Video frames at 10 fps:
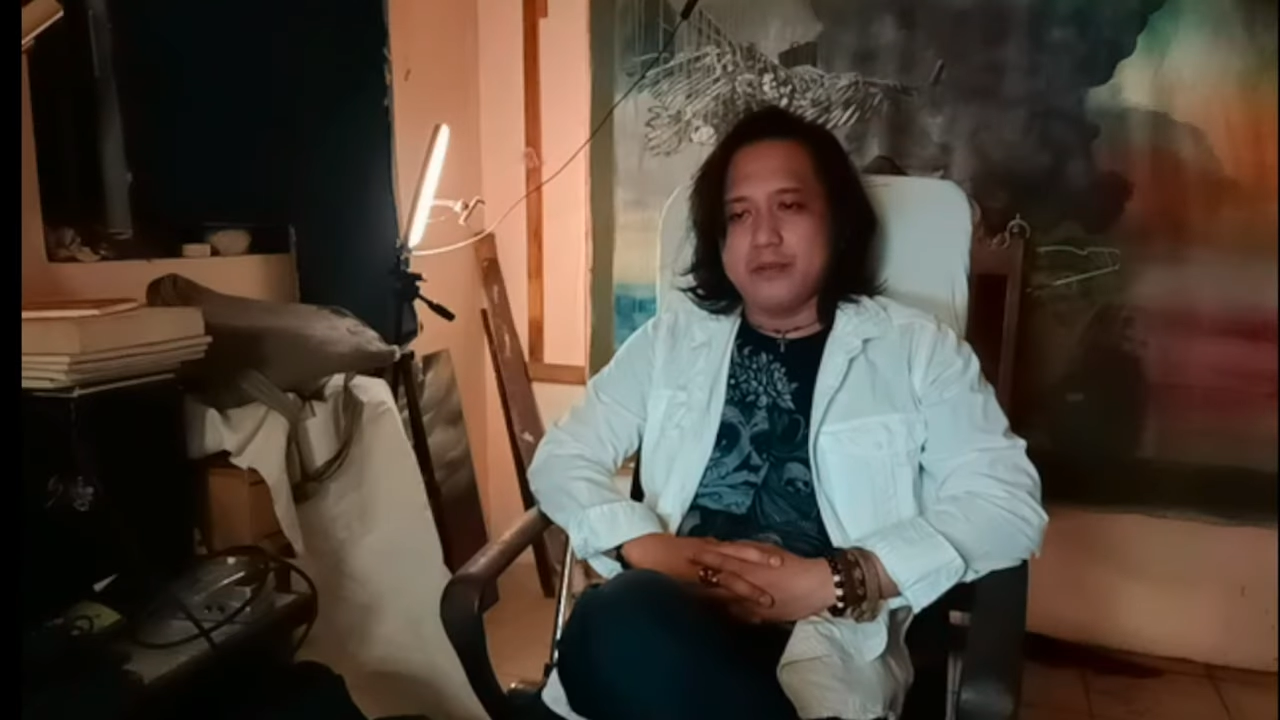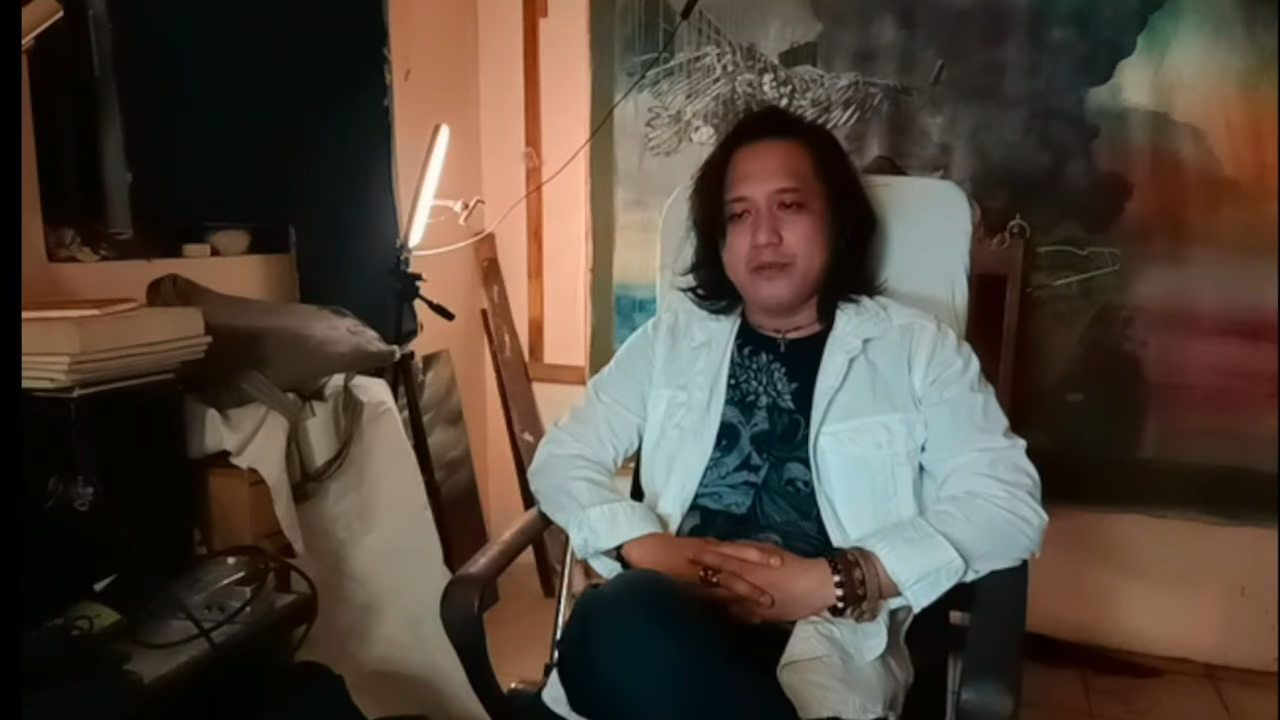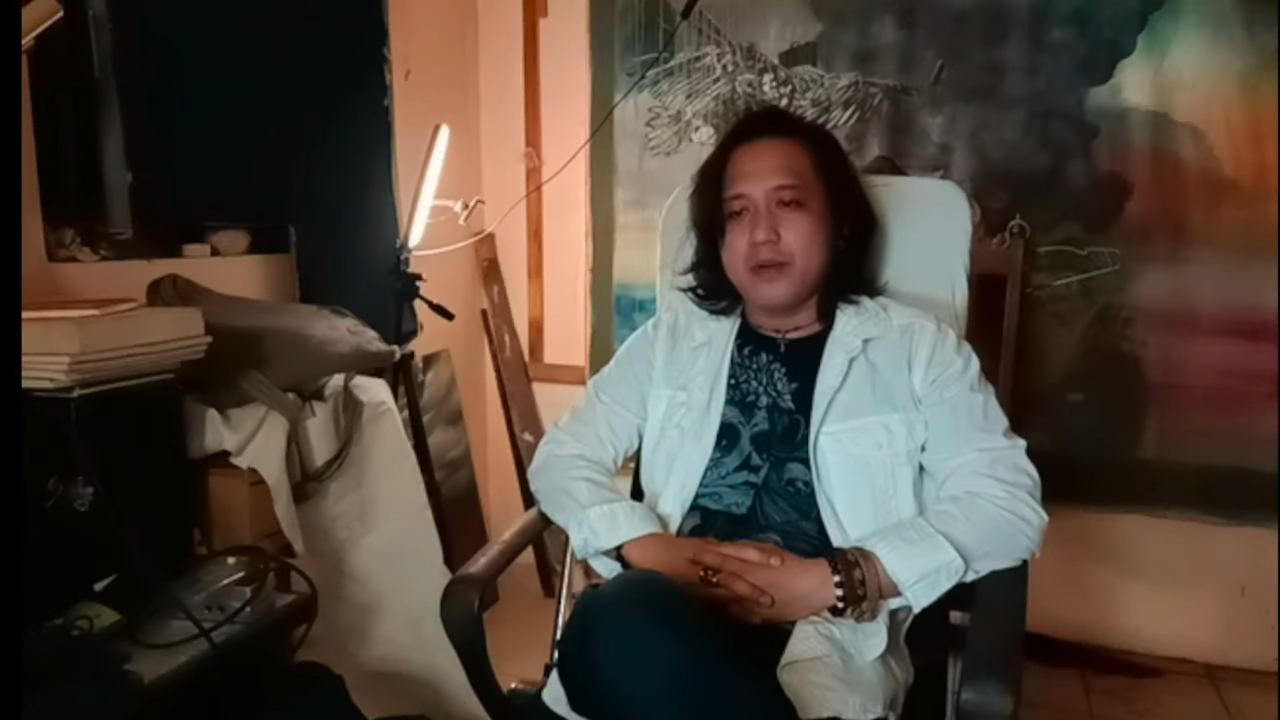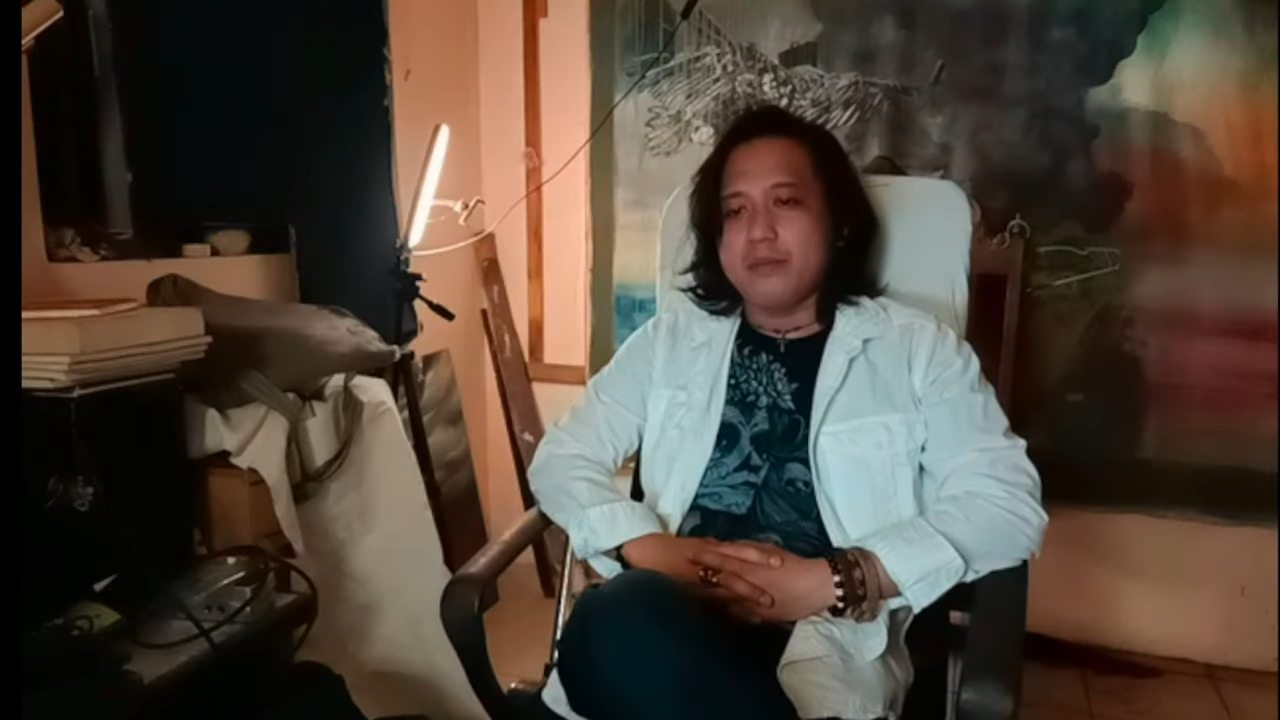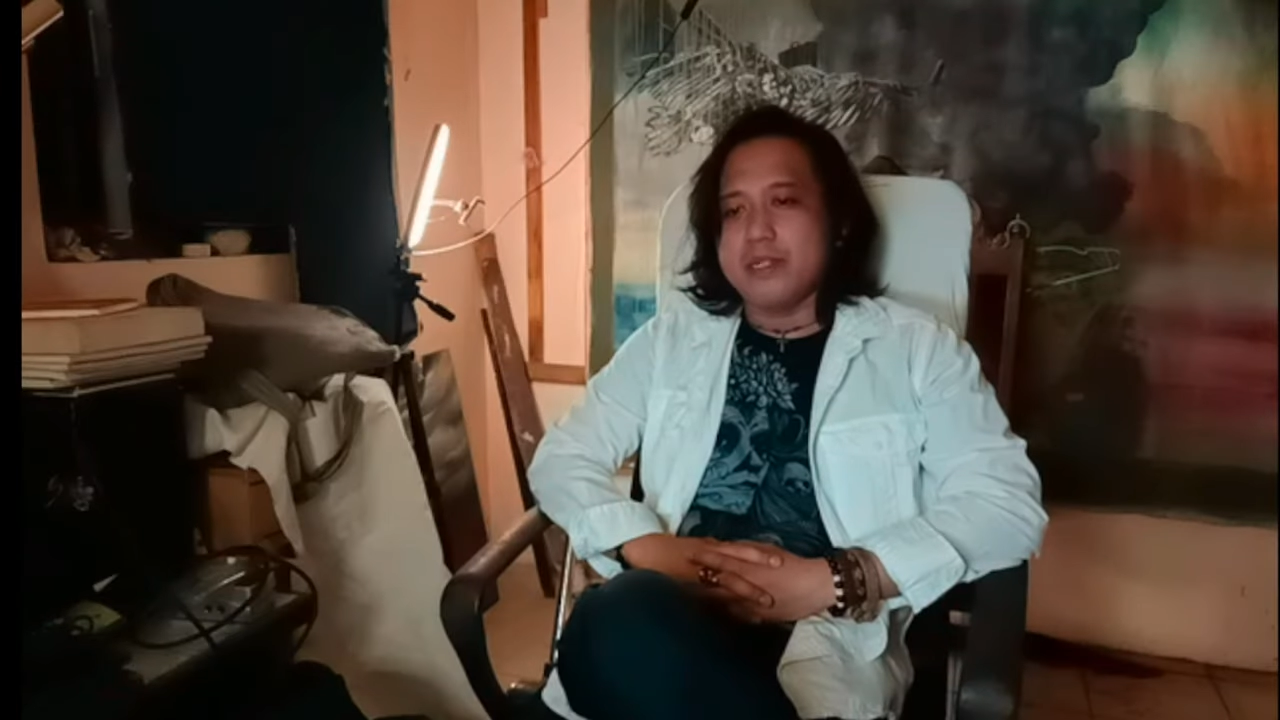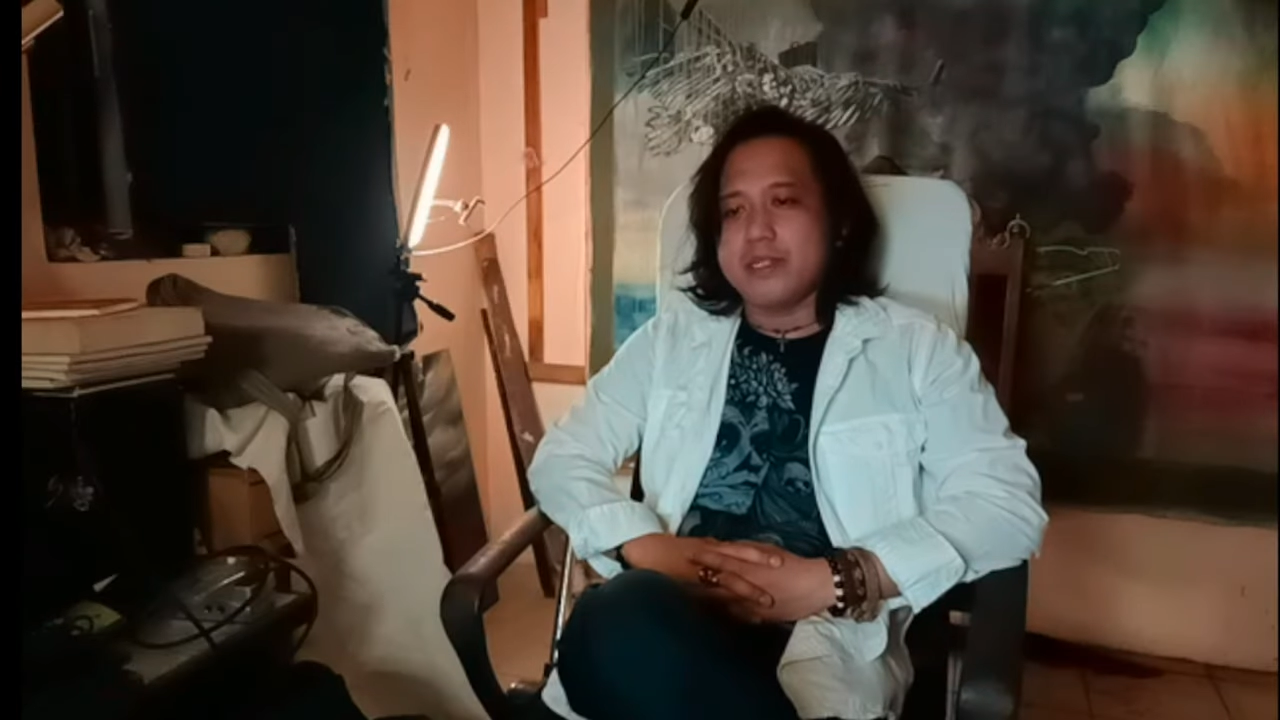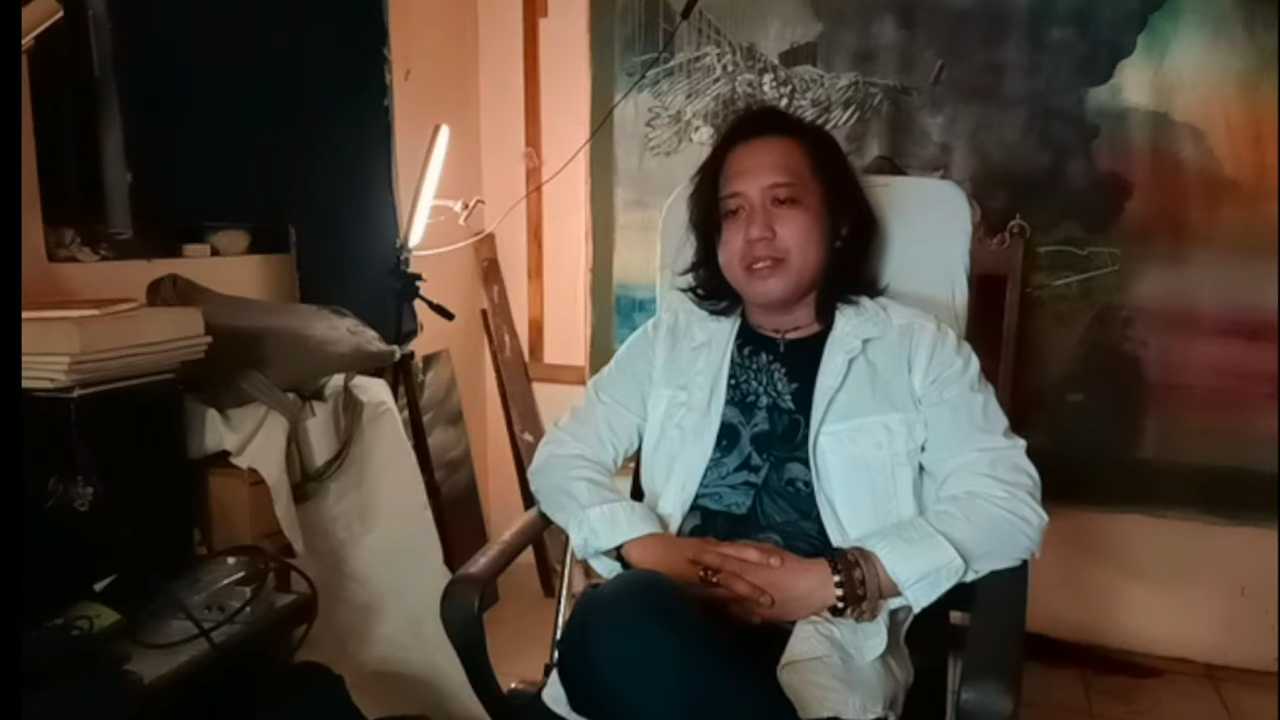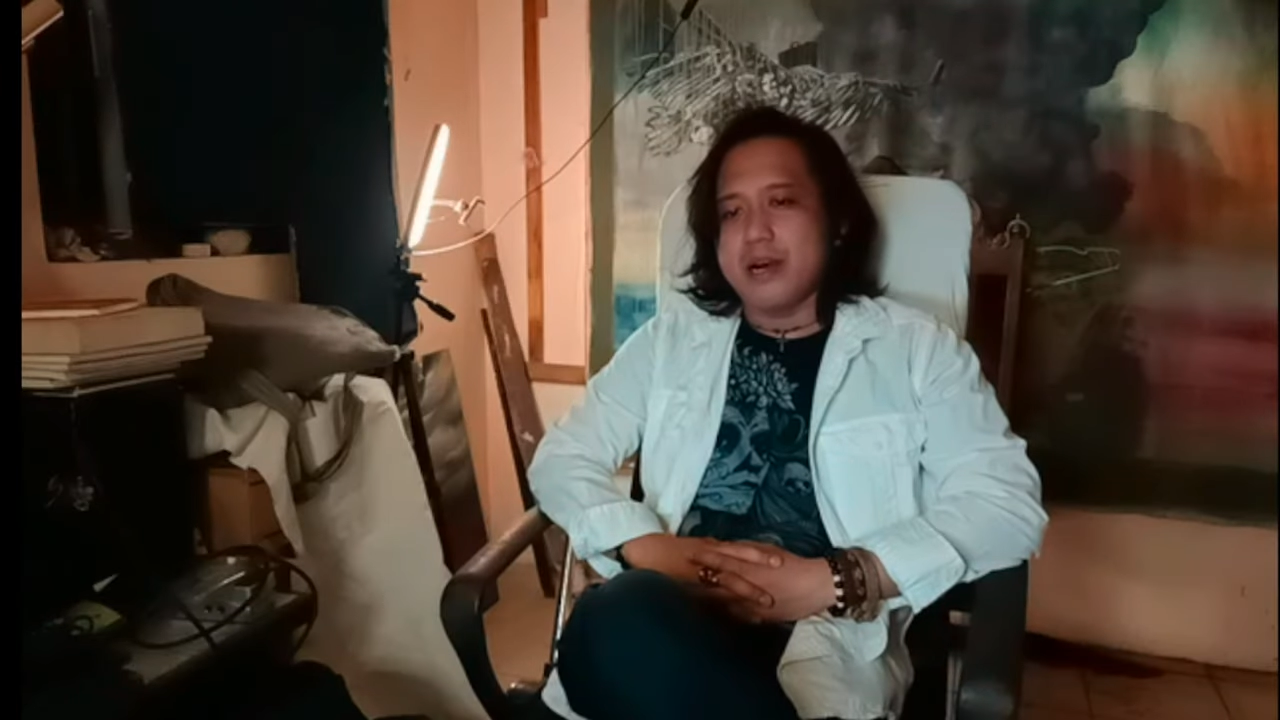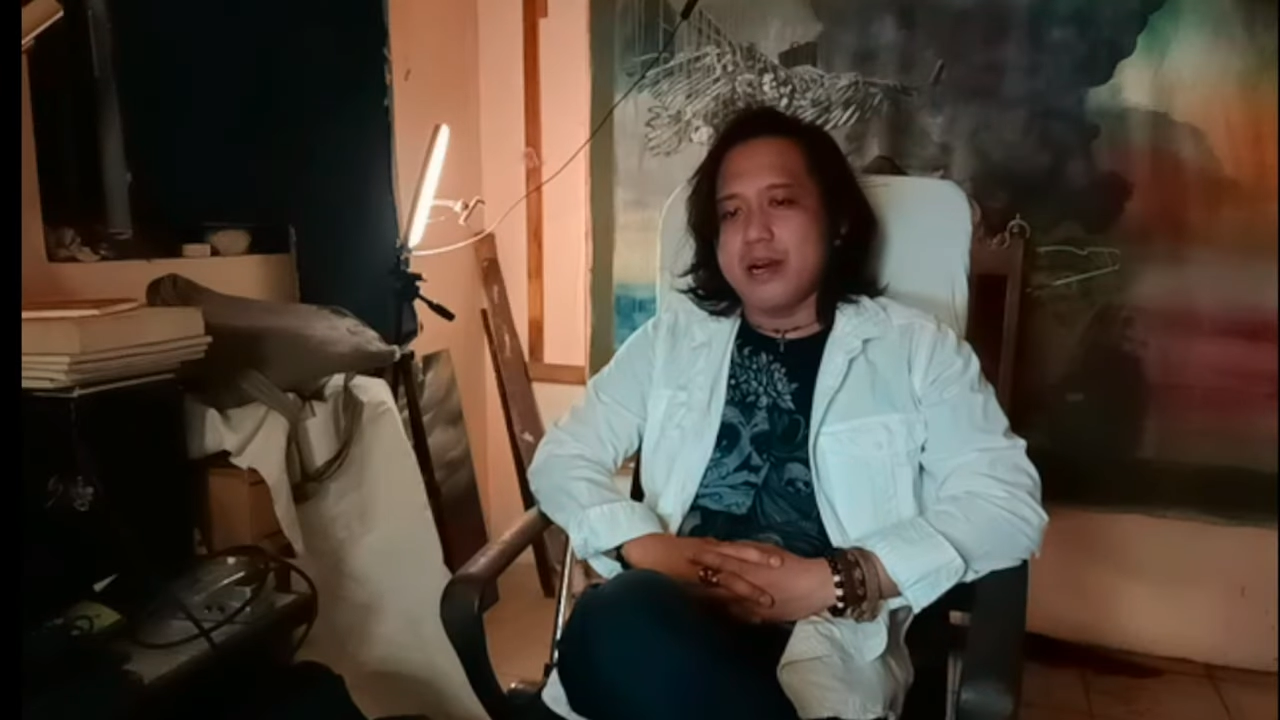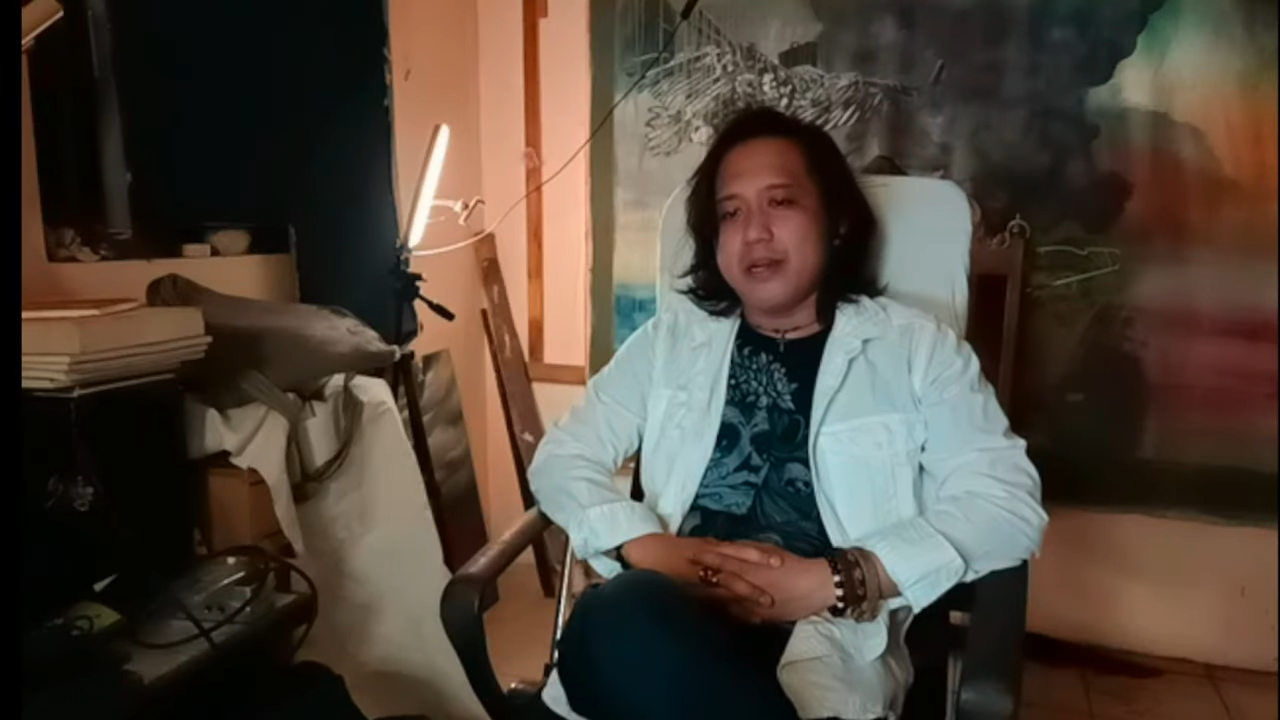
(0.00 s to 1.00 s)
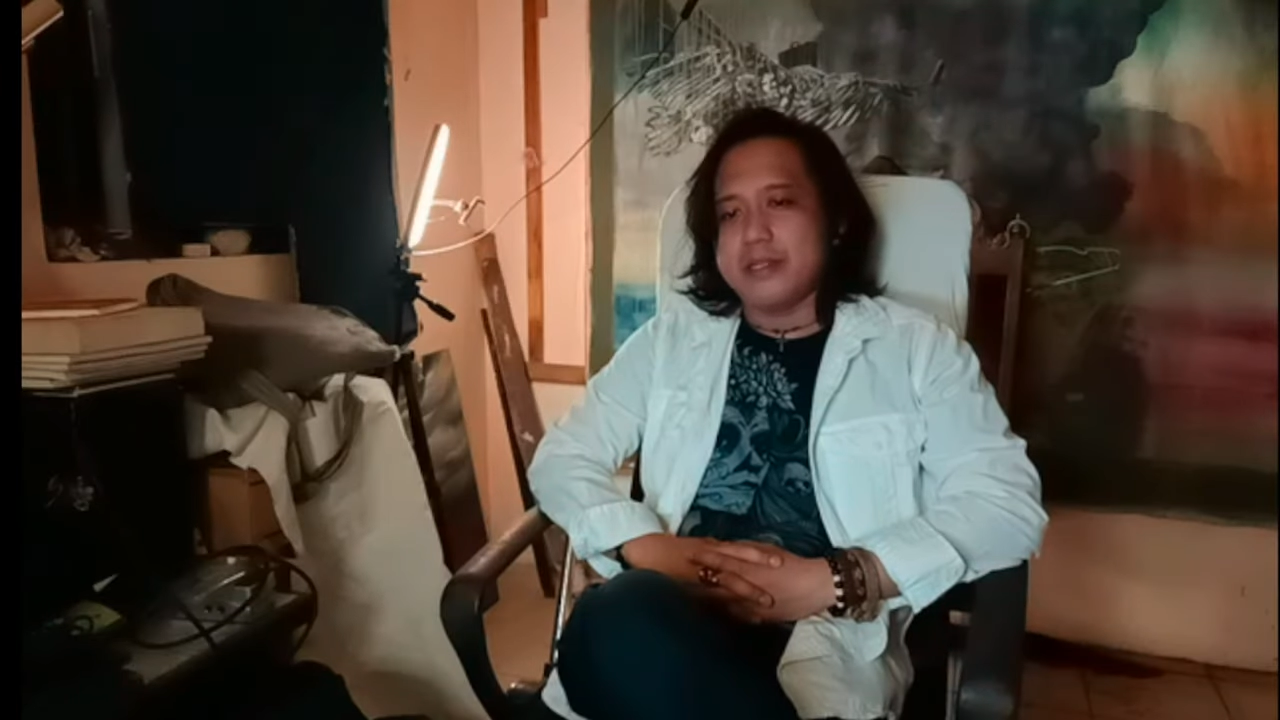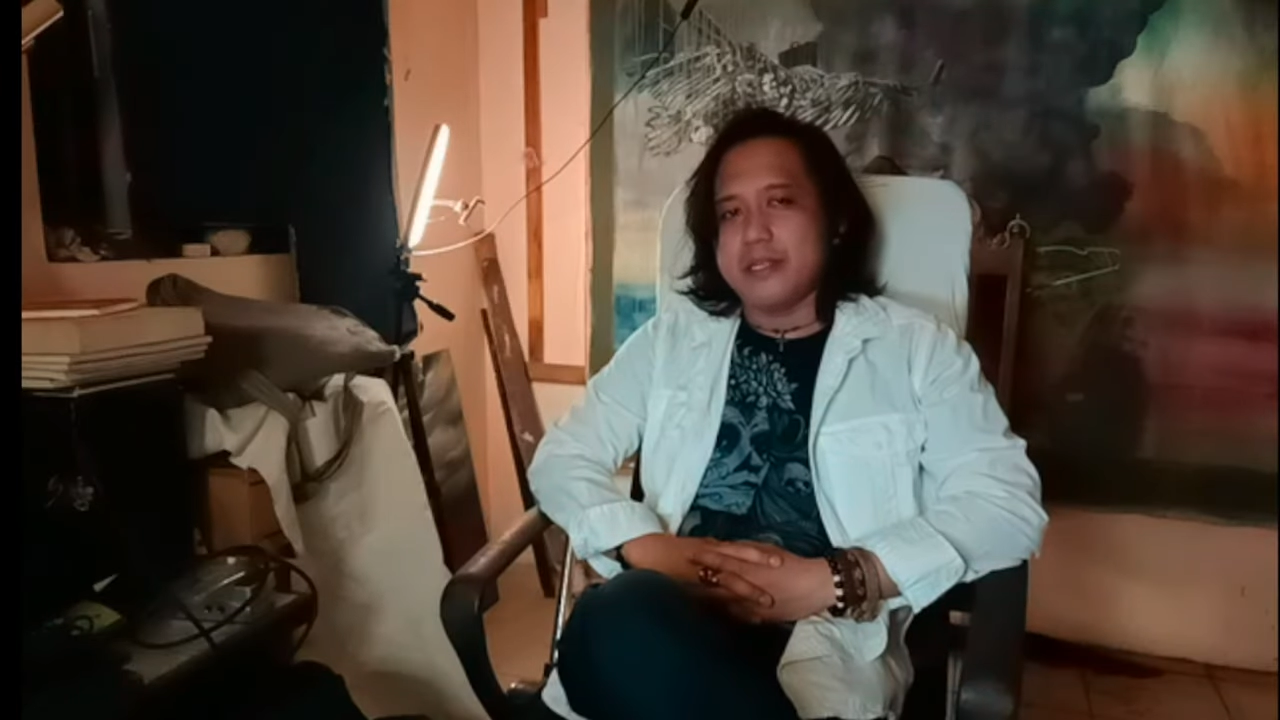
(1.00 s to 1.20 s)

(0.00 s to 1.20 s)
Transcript: performance art,